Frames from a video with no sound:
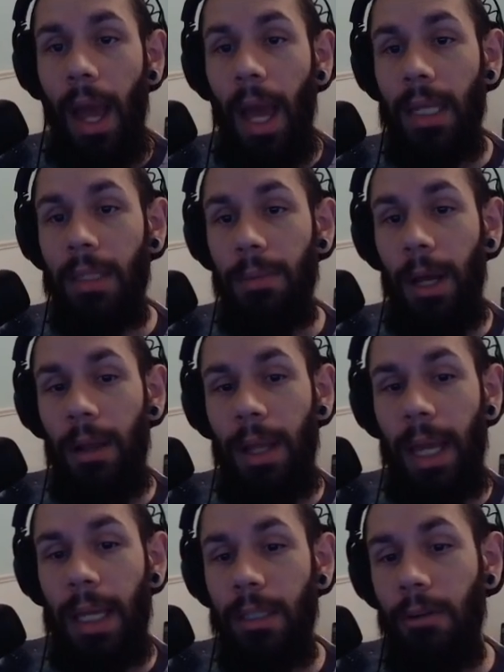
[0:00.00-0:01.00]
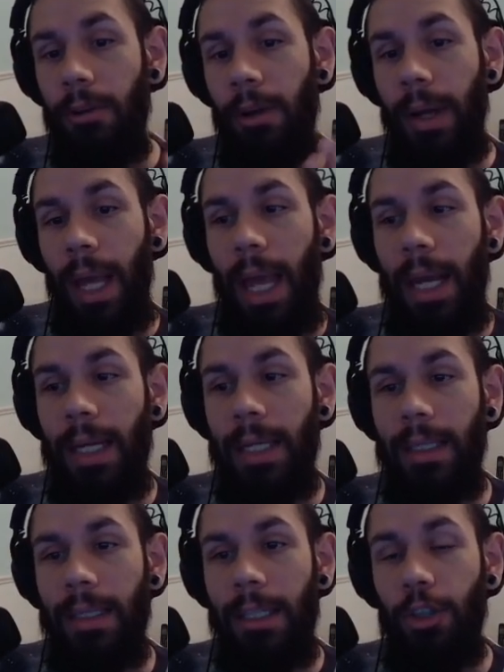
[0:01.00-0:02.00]
as well as it'll go ahead and
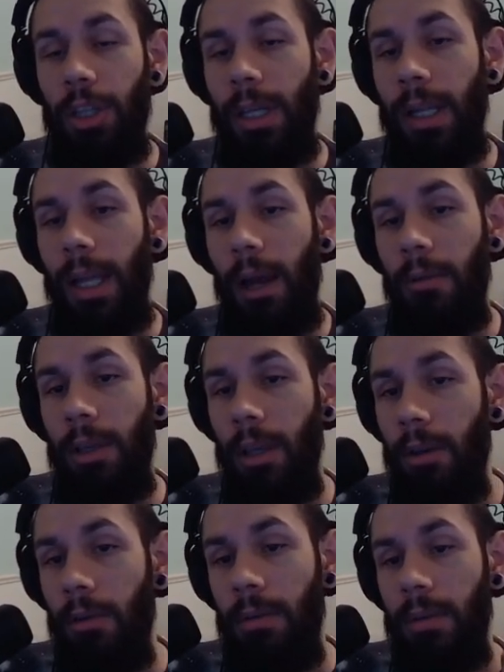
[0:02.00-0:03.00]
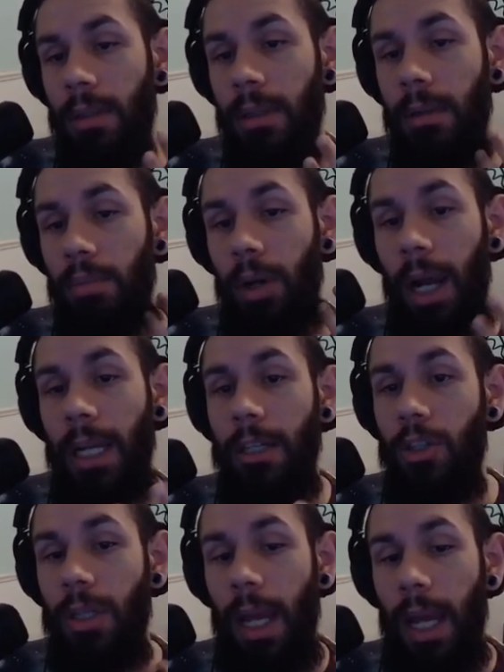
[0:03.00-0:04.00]
essentially allow you to price
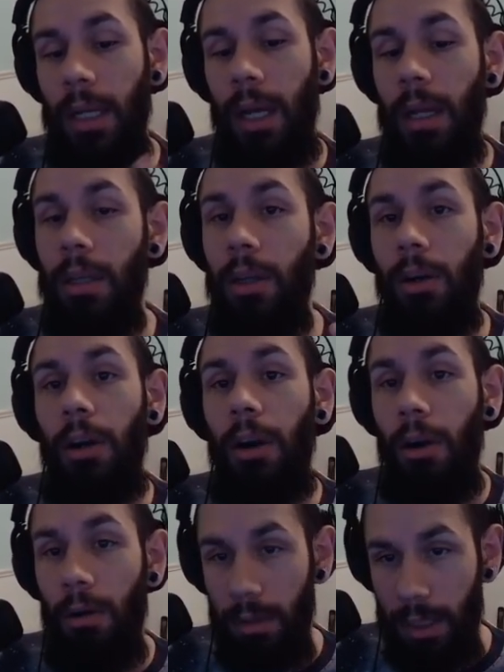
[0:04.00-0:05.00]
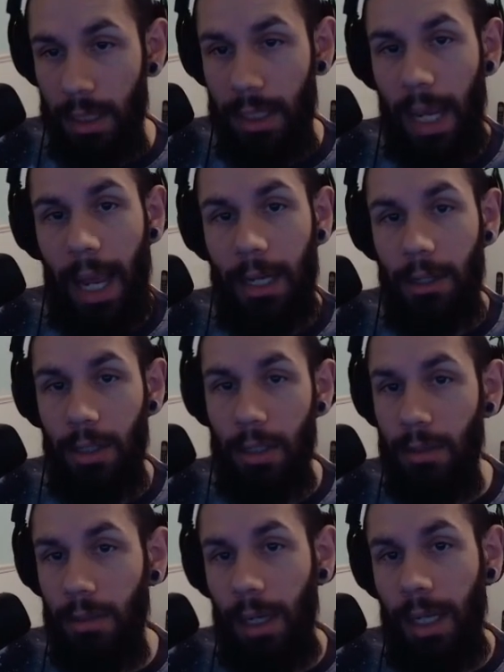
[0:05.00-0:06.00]
check your own
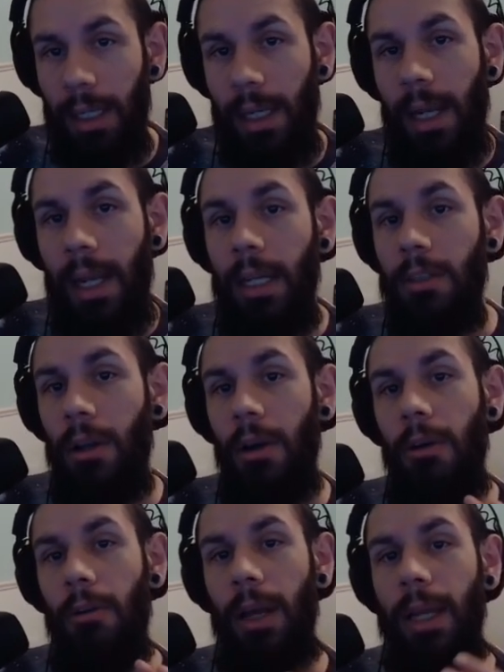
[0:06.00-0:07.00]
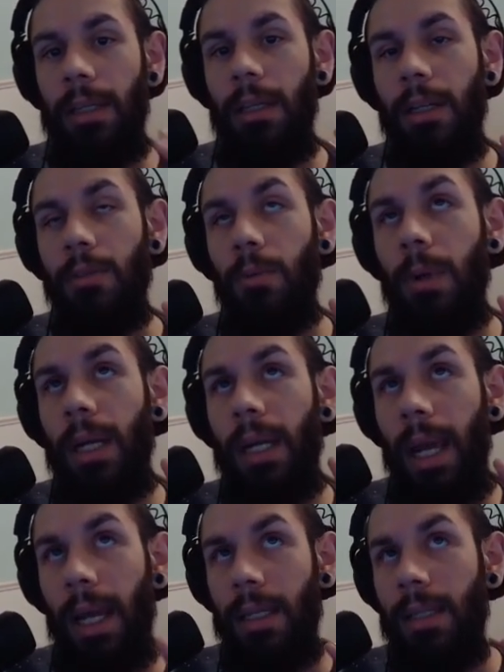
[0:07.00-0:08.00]
stashes, right? So it does what
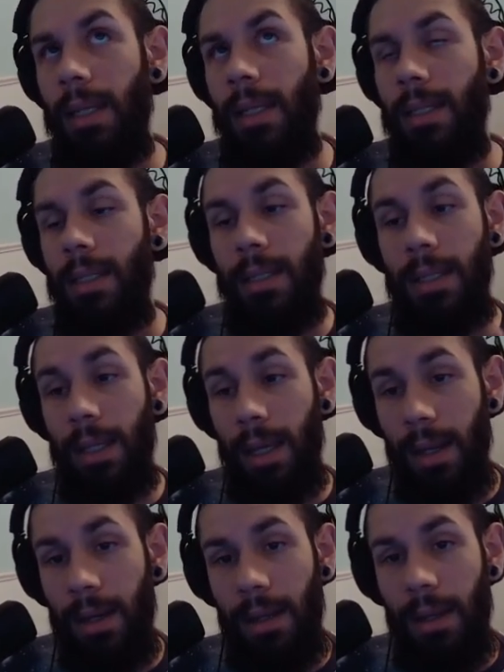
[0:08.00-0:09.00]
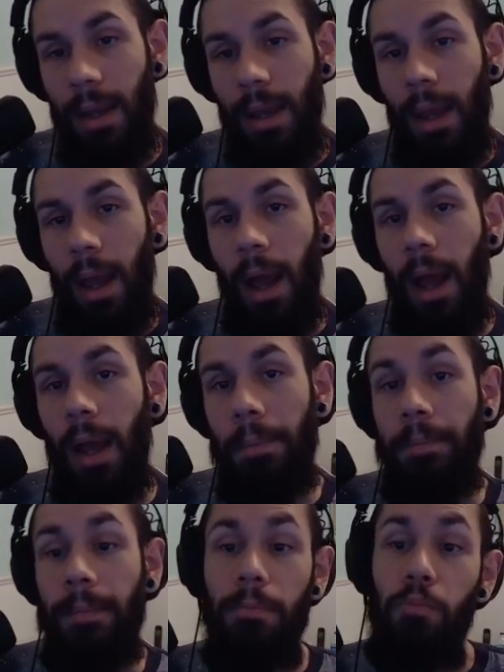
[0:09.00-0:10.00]
Excellence did, uh,
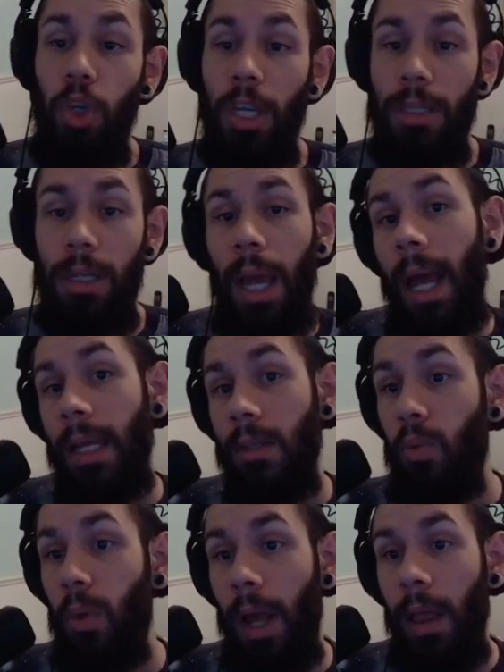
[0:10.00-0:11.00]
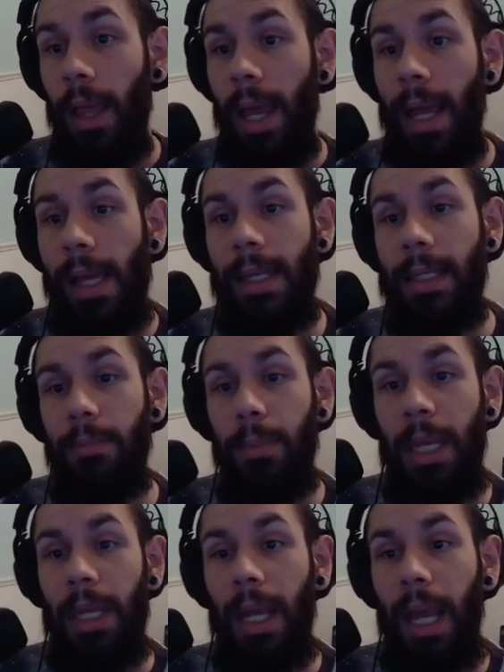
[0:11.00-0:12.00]
just as well as
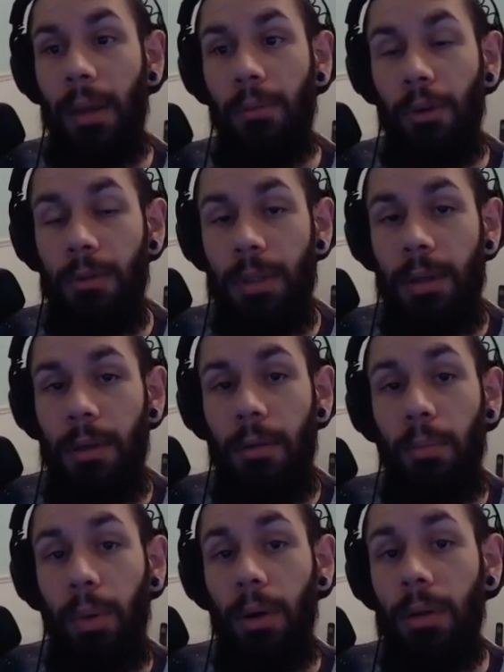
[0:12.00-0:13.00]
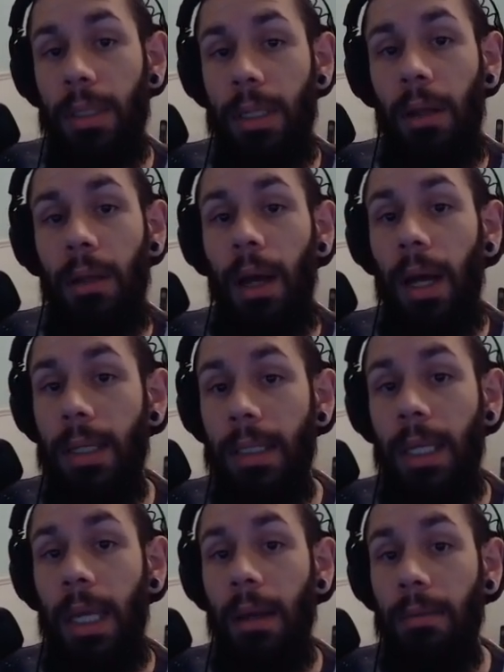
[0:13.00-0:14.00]
being able to bulk sell on
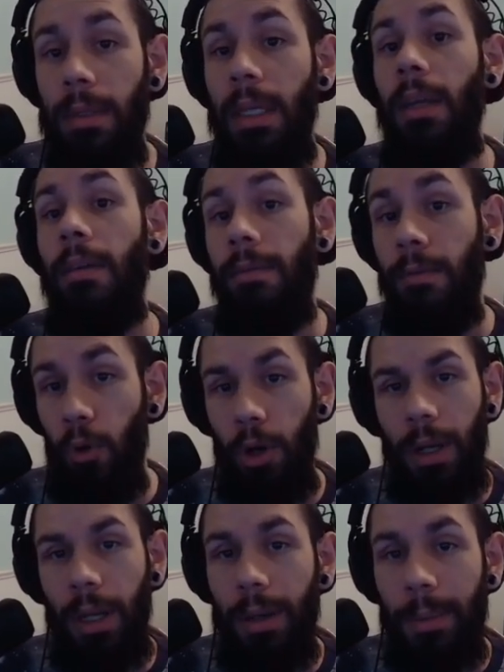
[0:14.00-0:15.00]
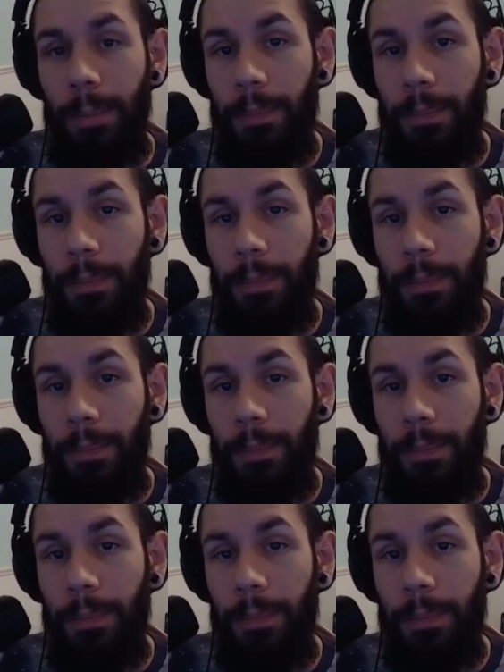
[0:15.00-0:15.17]
TFT for you.